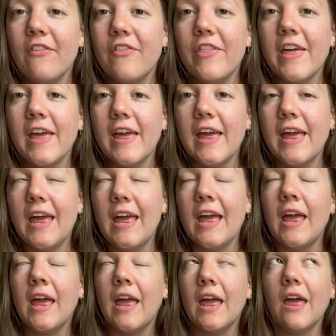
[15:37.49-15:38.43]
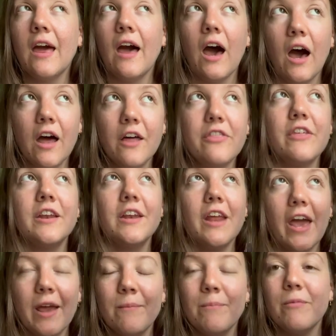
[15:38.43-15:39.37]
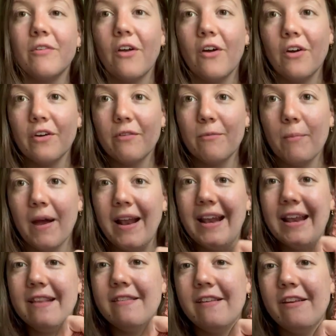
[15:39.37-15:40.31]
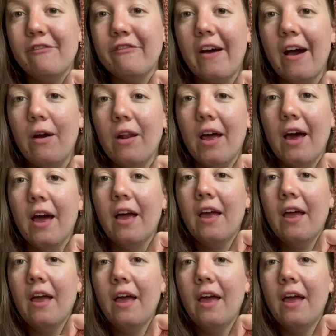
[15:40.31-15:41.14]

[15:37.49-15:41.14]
the Hearth and Home Socks by Lindsey, Fowler.